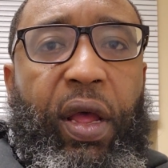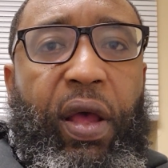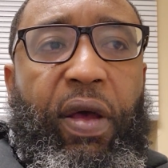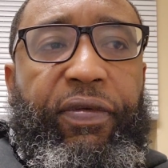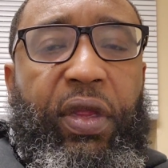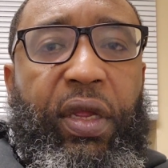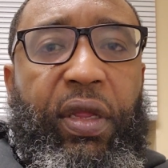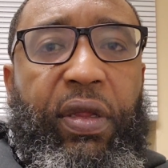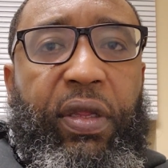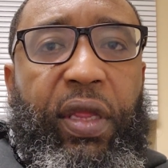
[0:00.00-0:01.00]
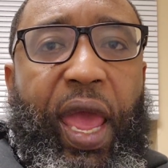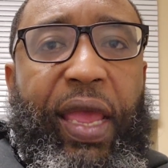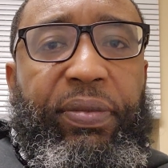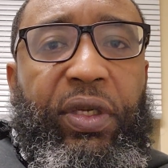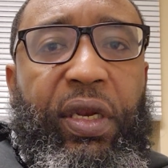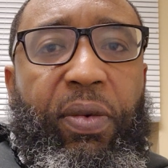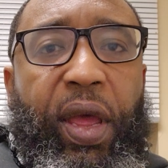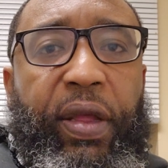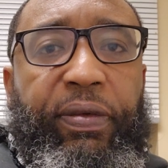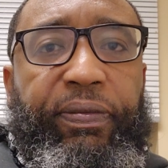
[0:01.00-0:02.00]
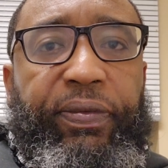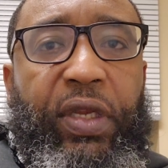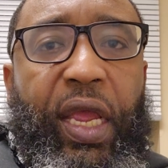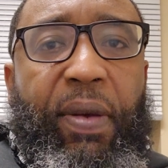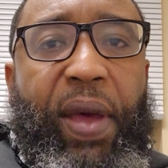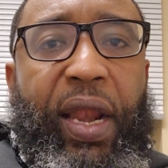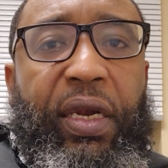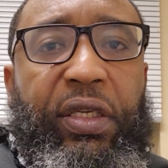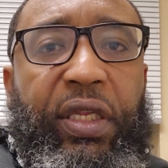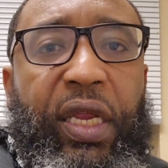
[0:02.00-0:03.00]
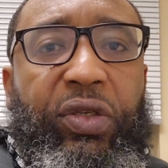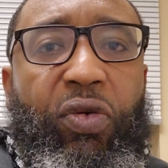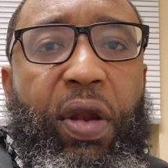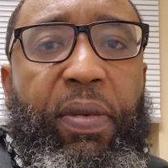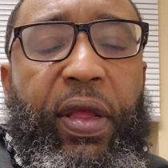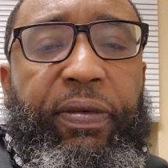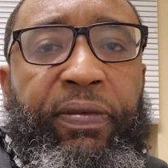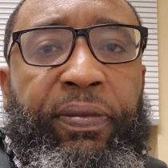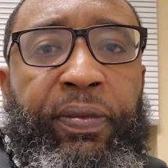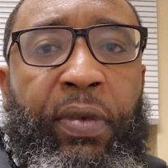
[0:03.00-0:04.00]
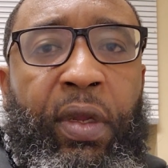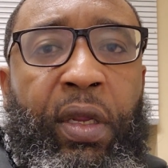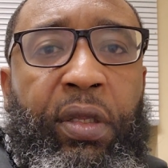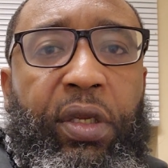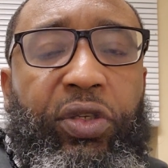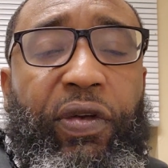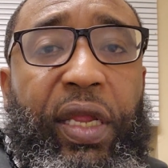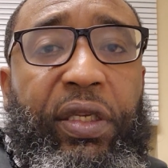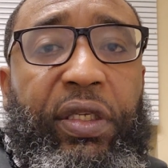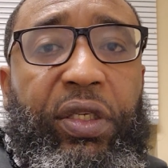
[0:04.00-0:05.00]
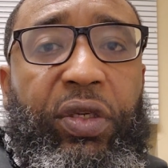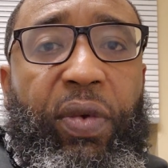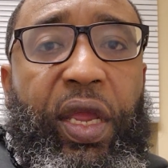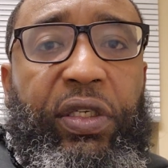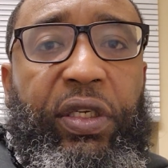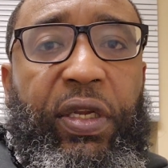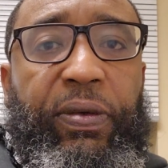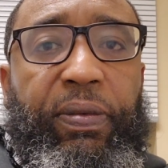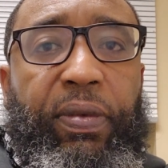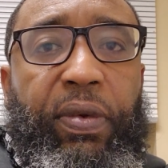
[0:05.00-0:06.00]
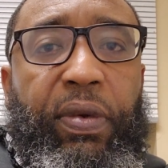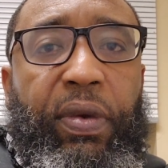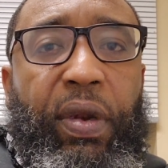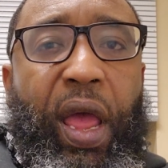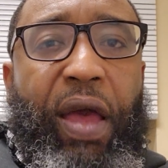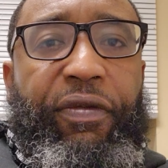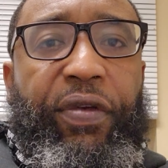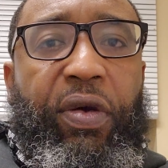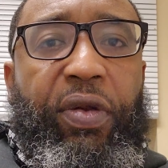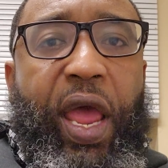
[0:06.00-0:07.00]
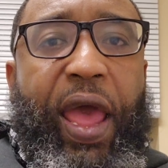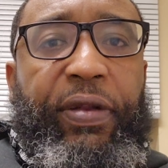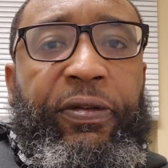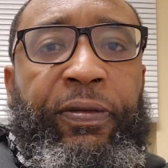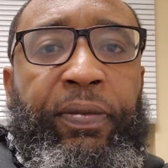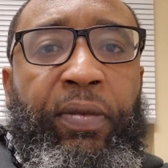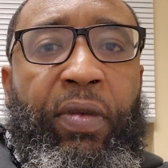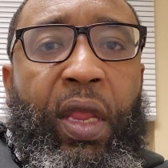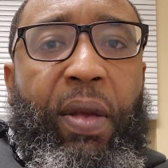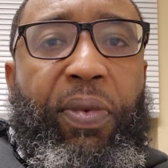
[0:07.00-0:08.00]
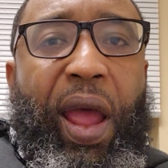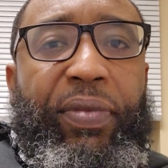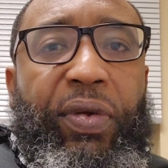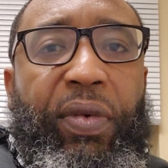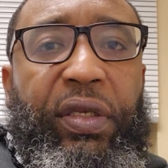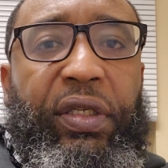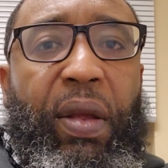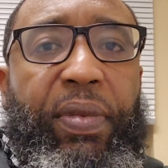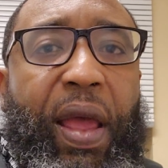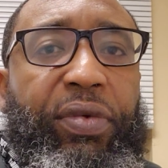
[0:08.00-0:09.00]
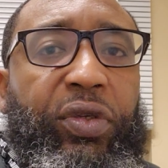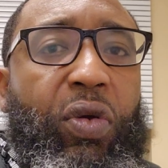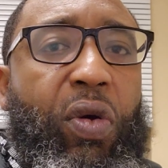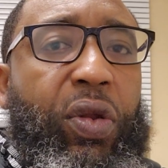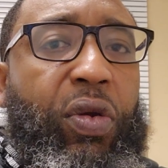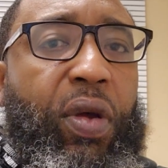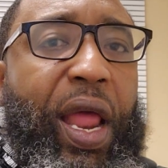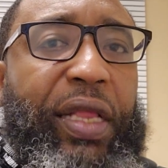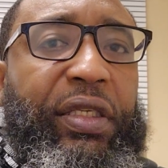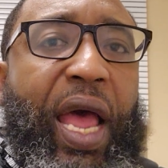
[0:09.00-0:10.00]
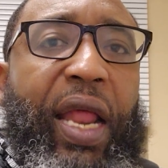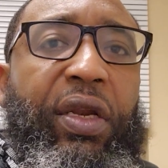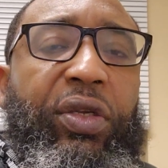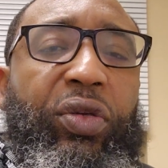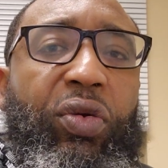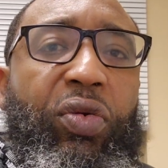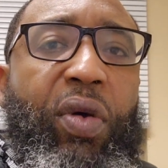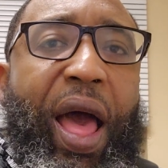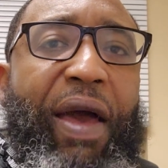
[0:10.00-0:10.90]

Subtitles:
of the games anyway, take them out of the state tournament. The Trenton situation, I feel that it probably was something that was going on outside of the school.